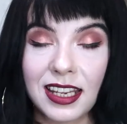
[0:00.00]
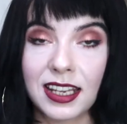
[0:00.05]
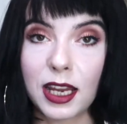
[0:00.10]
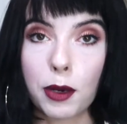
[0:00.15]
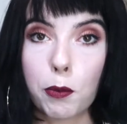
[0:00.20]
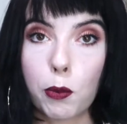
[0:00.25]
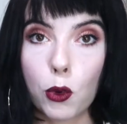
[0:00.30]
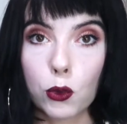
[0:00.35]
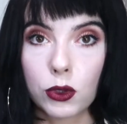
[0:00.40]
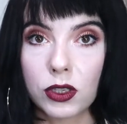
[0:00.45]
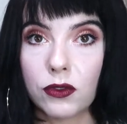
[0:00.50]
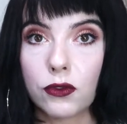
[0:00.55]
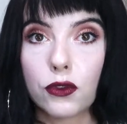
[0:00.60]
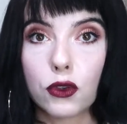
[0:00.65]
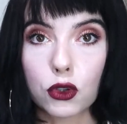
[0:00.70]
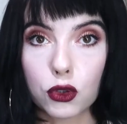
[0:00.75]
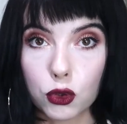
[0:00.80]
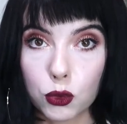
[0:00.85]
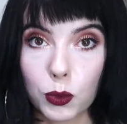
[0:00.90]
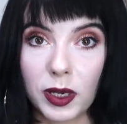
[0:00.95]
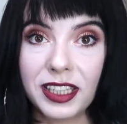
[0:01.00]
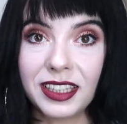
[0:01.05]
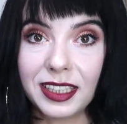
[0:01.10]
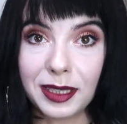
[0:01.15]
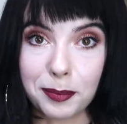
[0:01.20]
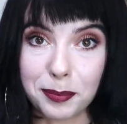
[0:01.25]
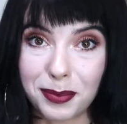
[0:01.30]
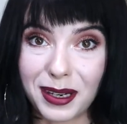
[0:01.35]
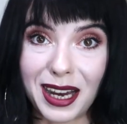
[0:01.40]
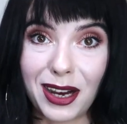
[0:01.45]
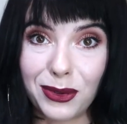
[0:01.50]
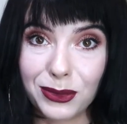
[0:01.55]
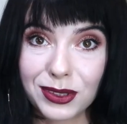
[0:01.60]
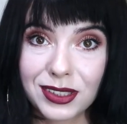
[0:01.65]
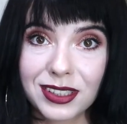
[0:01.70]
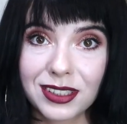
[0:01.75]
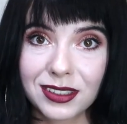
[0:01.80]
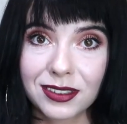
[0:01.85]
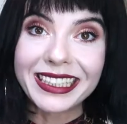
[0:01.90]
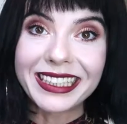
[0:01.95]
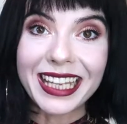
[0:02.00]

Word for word: and I bought them for 20 pounds.